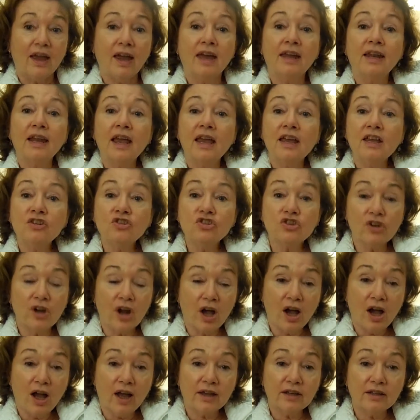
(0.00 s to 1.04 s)
at age
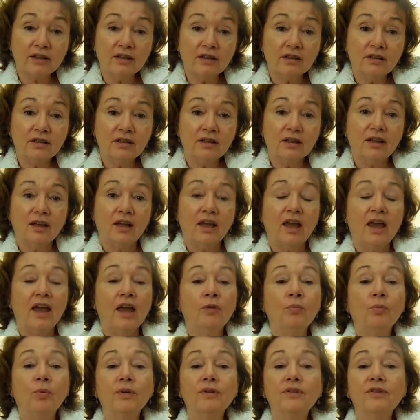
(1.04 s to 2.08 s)
9
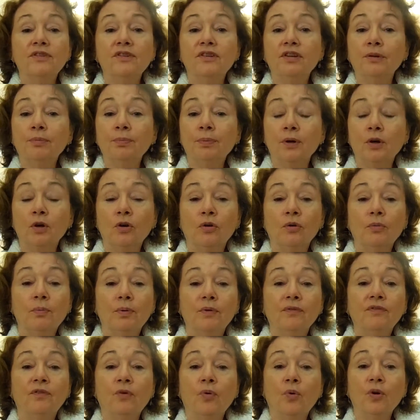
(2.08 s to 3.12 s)
and was typical
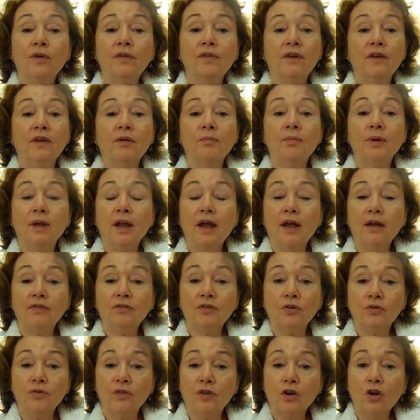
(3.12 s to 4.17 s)
before then, but
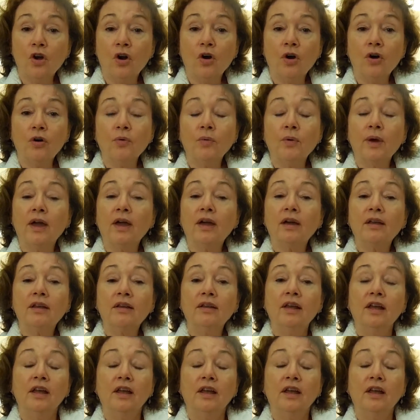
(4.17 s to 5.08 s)
after the car wreck,